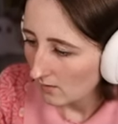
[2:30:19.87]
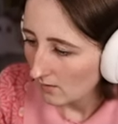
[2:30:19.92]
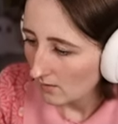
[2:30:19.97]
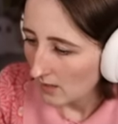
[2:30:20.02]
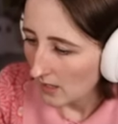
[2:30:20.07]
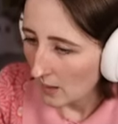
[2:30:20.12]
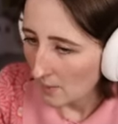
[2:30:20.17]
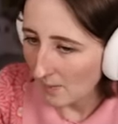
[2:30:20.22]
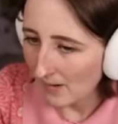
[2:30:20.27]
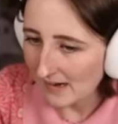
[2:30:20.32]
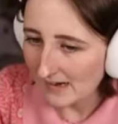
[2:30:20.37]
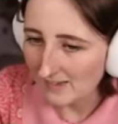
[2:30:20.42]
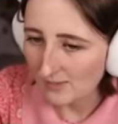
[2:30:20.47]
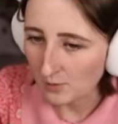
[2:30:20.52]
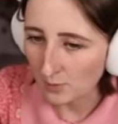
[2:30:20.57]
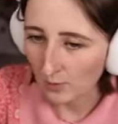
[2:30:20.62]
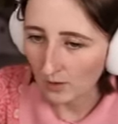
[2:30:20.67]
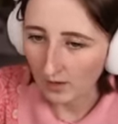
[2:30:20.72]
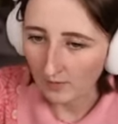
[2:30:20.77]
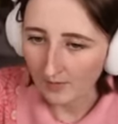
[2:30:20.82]
I might need to
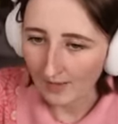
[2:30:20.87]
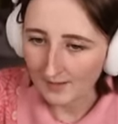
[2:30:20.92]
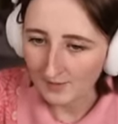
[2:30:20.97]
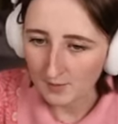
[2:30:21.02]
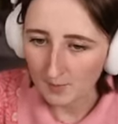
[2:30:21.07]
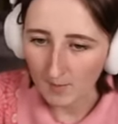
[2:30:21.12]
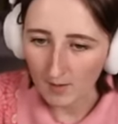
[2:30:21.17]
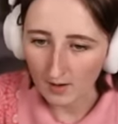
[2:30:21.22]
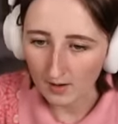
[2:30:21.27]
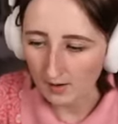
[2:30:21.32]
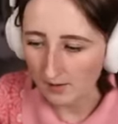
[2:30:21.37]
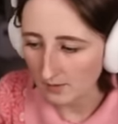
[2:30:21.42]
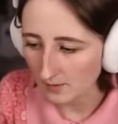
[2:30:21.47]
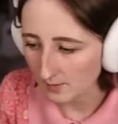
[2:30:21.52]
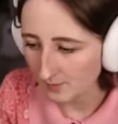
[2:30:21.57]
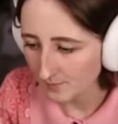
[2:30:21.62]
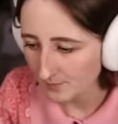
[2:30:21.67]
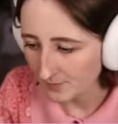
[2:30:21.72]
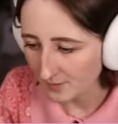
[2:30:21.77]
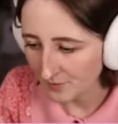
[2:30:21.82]
work on that tomorrow
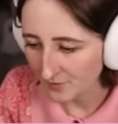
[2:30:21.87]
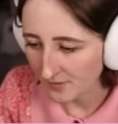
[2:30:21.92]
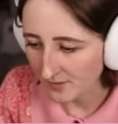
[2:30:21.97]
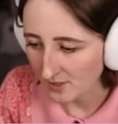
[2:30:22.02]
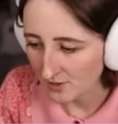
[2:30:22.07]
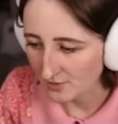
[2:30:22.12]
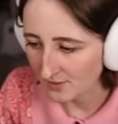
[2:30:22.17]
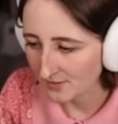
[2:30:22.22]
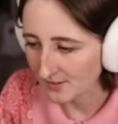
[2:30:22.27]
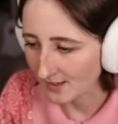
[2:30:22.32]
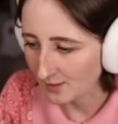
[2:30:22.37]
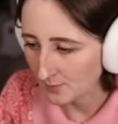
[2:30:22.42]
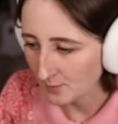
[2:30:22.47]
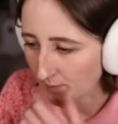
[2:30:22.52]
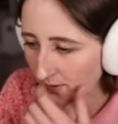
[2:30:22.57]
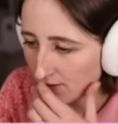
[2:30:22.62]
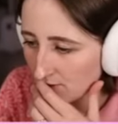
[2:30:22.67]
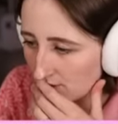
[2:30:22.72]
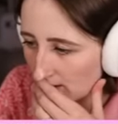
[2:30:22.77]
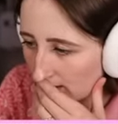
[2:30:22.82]
to finish this
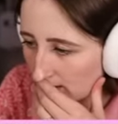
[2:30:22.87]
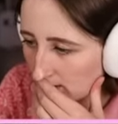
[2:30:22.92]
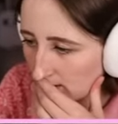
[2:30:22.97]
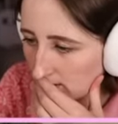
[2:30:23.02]
aspiration.